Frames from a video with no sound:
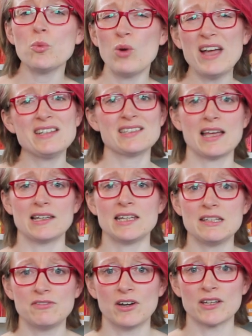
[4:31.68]
where does that
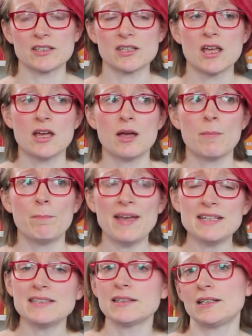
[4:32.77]
leave us?
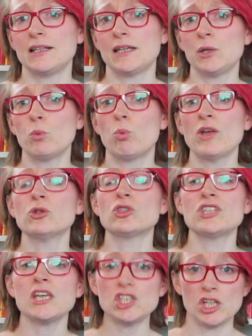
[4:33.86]
Basically, when you're
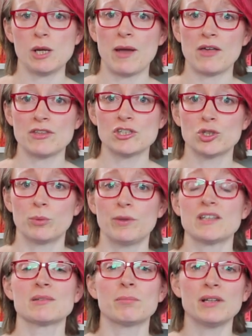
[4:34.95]
teaching about these
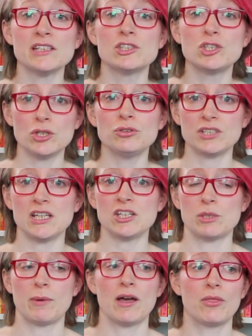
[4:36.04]
topics, and please do
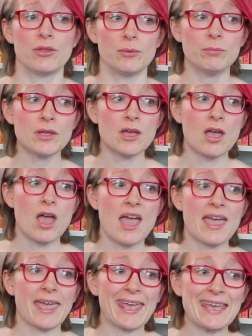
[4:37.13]
teach about them,
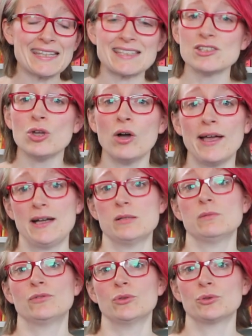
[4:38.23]
It's not
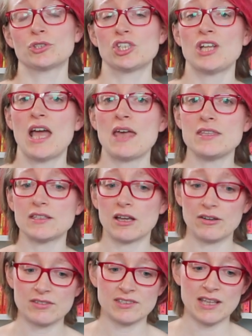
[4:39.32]
helpful to share these
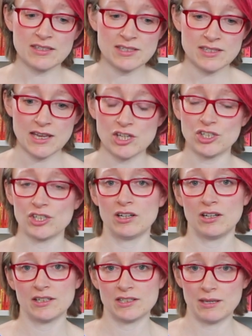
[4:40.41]
kind of
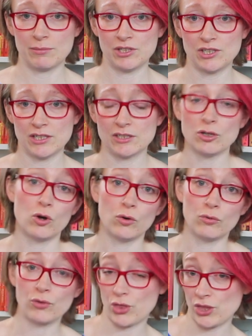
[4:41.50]
sensationalized images
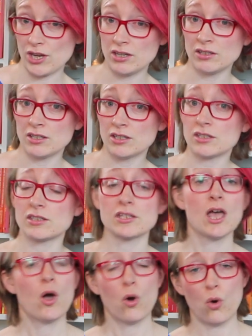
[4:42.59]
of thinness
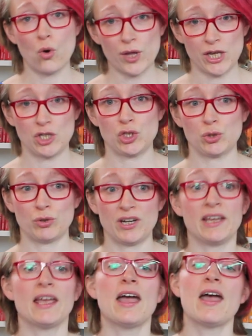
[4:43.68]
or
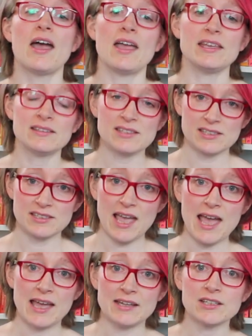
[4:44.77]
injury.
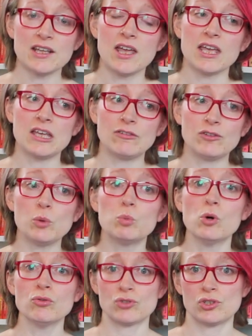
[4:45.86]
Instead, if you
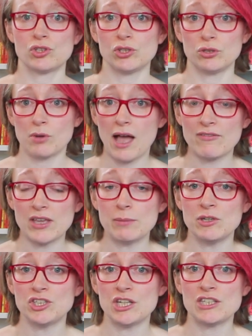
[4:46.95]
want to have
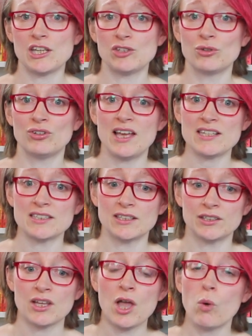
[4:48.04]
images in your
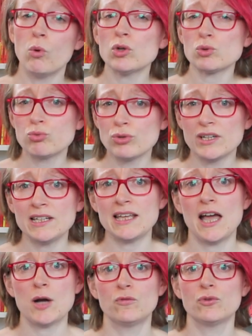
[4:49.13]
lesson, what's really
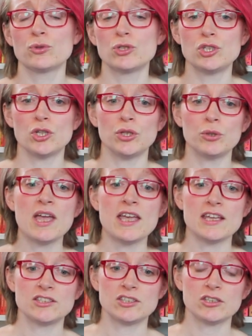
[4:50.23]
helpful to do
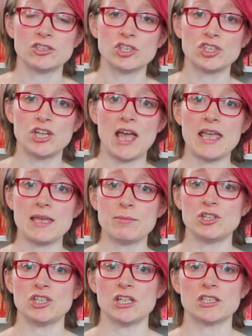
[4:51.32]
is just to share
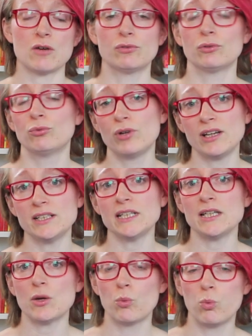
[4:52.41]
images of a
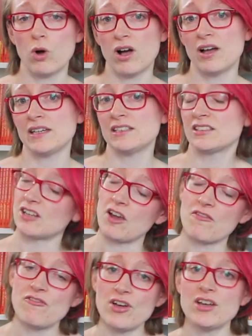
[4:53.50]
really wide,
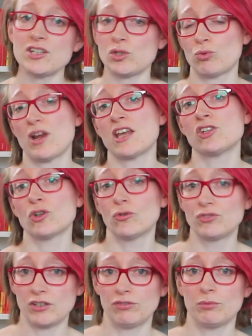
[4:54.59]
diverse range
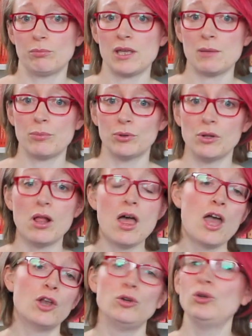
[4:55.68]
of different people,
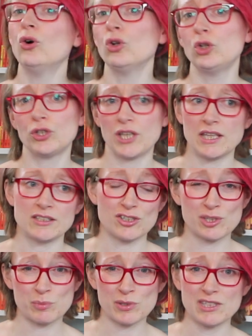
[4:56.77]
not looking to
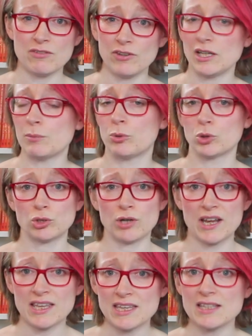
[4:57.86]
specifically
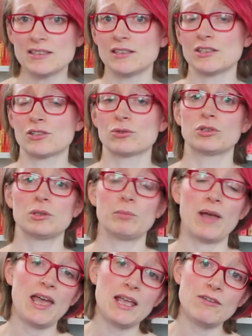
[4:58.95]
portray eating disordered
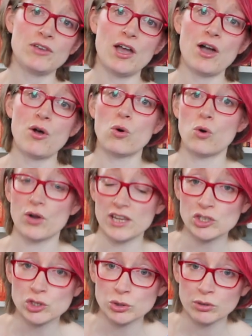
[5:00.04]
behaviour or
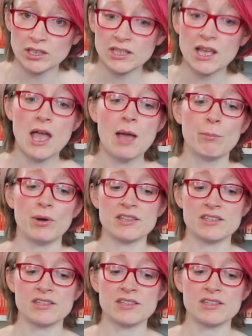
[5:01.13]
injury, but